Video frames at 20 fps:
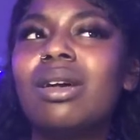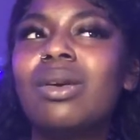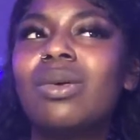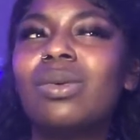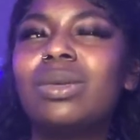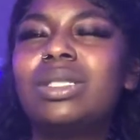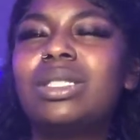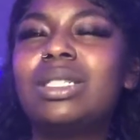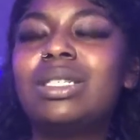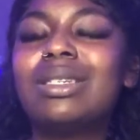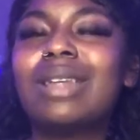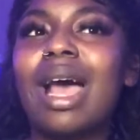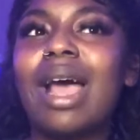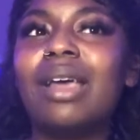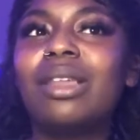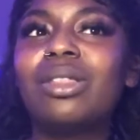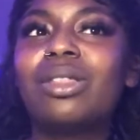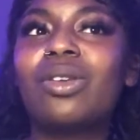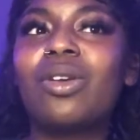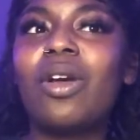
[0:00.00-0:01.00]
was it
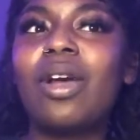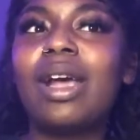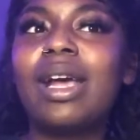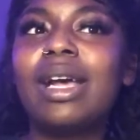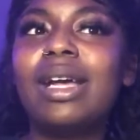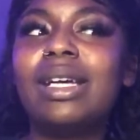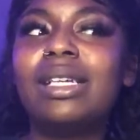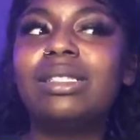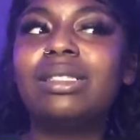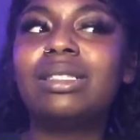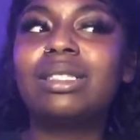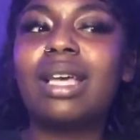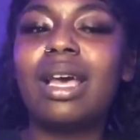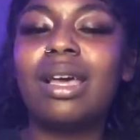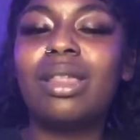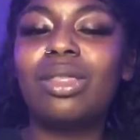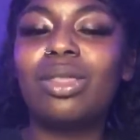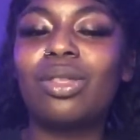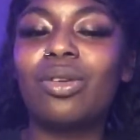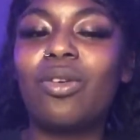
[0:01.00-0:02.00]
9th grade,
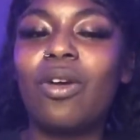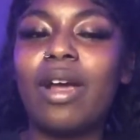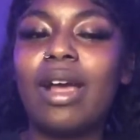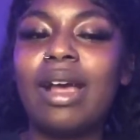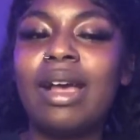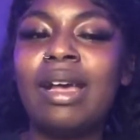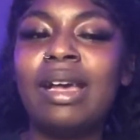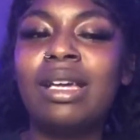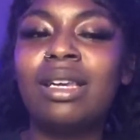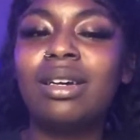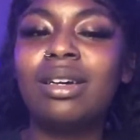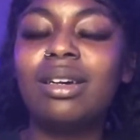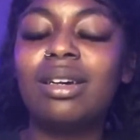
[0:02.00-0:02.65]
10th grade?